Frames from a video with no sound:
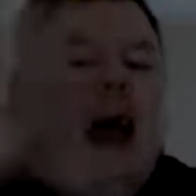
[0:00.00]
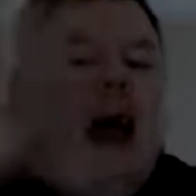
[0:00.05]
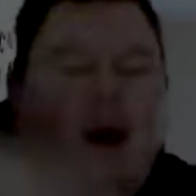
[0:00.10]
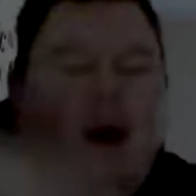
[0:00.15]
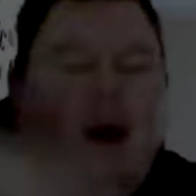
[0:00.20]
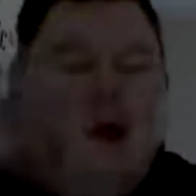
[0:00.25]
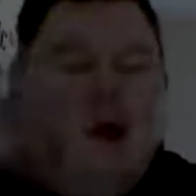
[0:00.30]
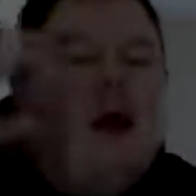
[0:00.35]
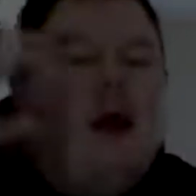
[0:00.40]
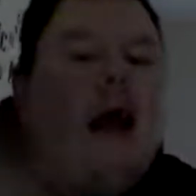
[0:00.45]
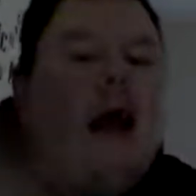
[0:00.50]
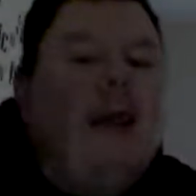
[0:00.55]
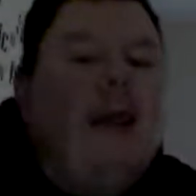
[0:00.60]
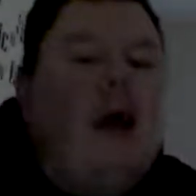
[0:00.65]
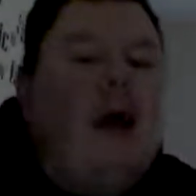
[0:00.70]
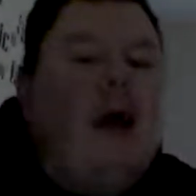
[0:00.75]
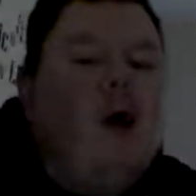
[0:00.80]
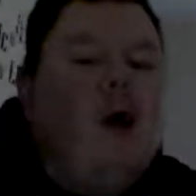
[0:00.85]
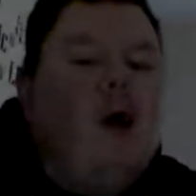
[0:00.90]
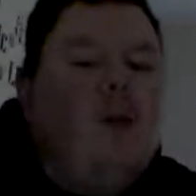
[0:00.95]
I don't like
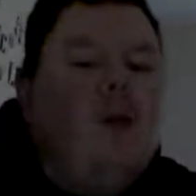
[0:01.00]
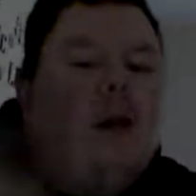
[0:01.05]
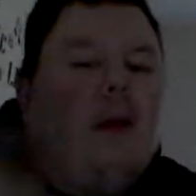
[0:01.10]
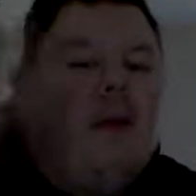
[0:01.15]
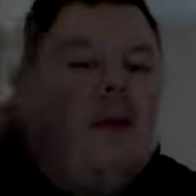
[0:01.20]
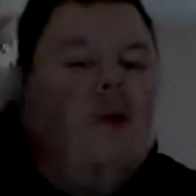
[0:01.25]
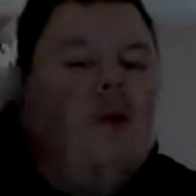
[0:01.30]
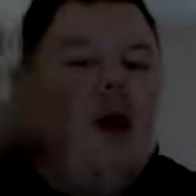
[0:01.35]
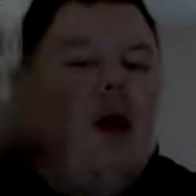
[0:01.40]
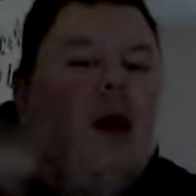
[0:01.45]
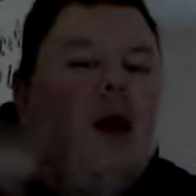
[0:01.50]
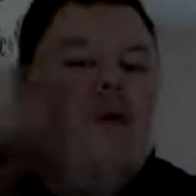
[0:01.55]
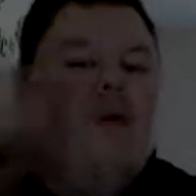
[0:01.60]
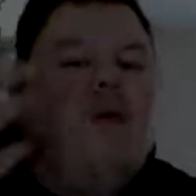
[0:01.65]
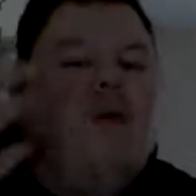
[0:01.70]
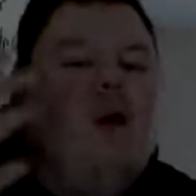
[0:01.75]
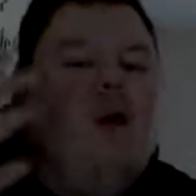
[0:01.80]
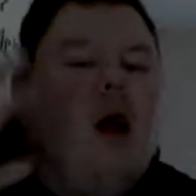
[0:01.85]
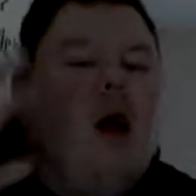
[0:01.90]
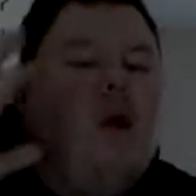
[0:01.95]
that word, but I'm going
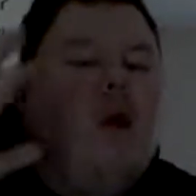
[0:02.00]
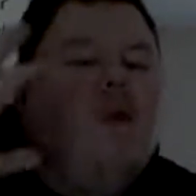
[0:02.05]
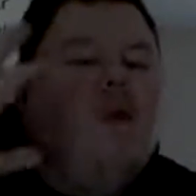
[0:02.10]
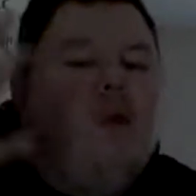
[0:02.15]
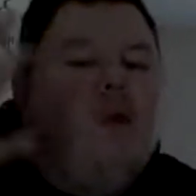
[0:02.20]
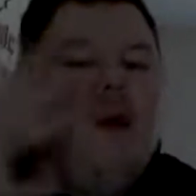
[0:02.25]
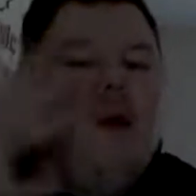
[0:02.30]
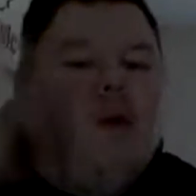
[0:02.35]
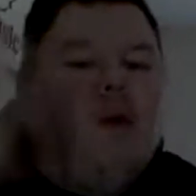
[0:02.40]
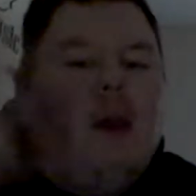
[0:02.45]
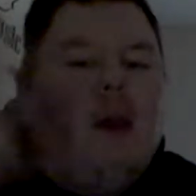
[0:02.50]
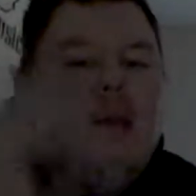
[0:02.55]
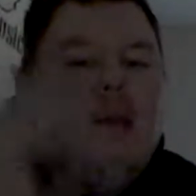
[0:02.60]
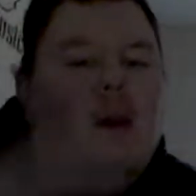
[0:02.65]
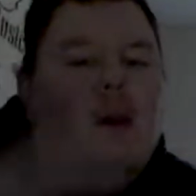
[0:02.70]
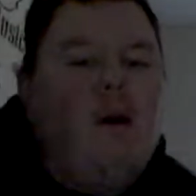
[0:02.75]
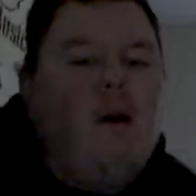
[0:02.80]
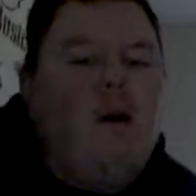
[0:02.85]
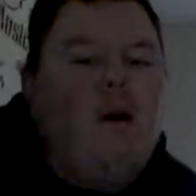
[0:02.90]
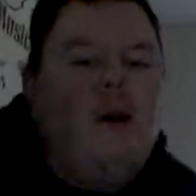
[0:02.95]
to go through a
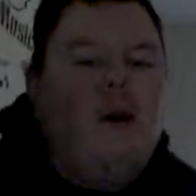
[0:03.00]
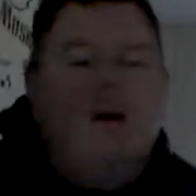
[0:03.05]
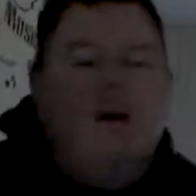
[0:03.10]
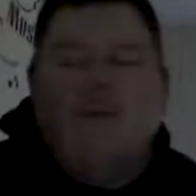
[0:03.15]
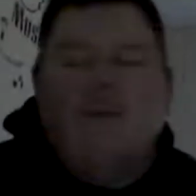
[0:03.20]
rebuild